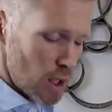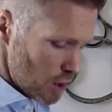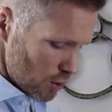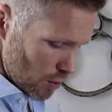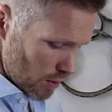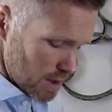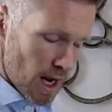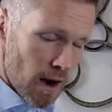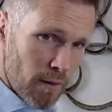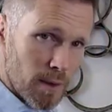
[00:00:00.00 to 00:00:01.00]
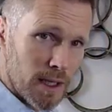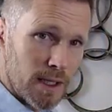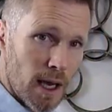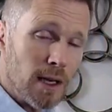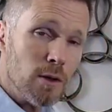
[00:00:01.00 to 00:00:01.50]
your diaphragm is
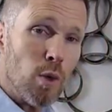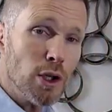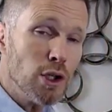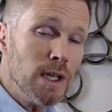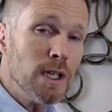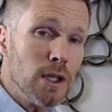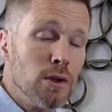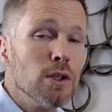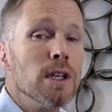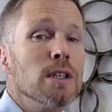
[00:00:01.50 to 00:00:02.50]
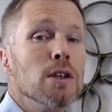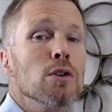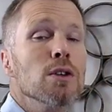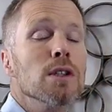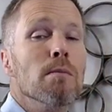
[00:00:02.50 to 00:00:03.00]
tight. What you need to
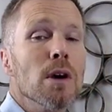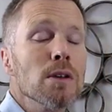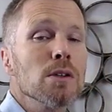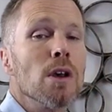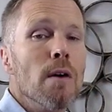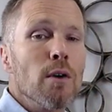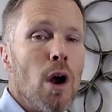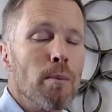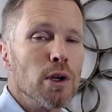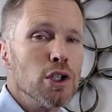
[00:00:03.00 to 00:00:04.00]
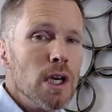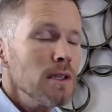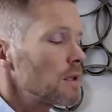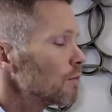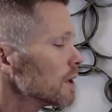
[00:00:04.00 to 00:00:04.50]
use the muscles of your upper
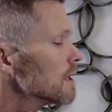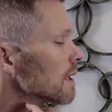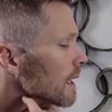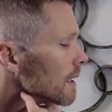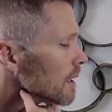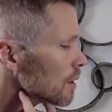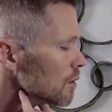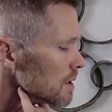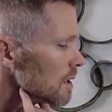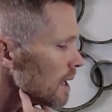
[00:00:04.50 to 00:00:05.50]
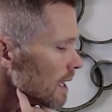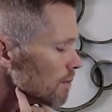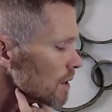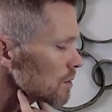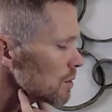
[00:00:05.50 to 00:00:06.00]
chest to breathe, and that includes the neck
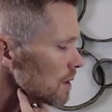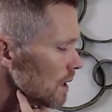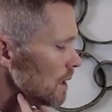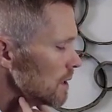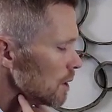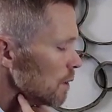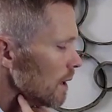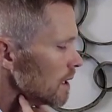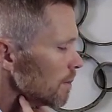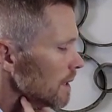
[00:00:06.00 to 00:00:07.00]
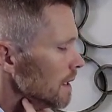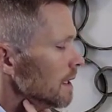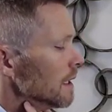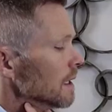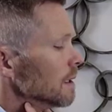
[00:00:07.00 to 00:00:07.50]
muscles. So you end up
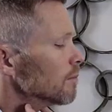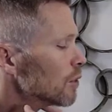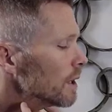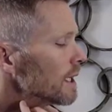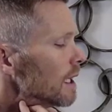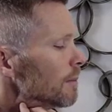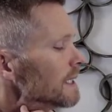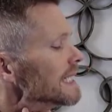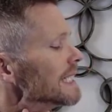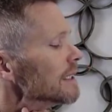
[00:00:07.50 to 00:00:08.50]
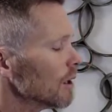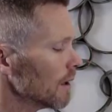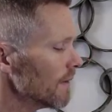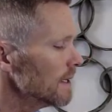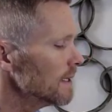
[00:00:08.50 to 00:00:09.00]
pulling up and down
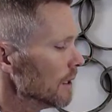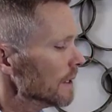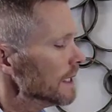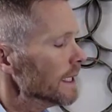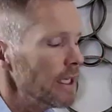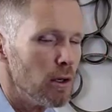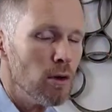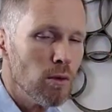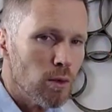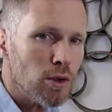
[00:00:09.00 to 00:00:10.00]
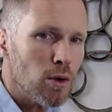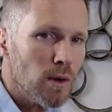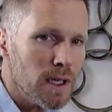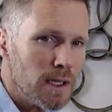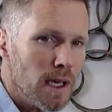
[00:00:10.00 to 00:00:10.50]
on this area here, which are called
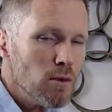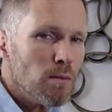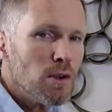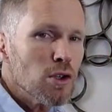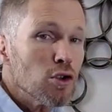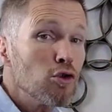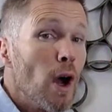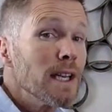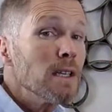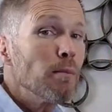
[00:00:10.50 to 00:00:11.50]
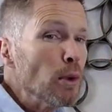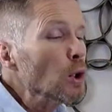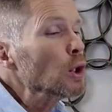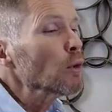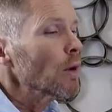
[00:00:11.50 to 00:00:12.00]
the accessory muscles, trying to pull
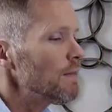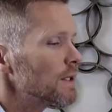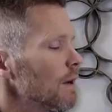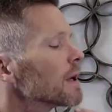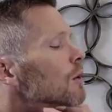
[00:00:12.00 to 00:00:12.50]
your ribs up. It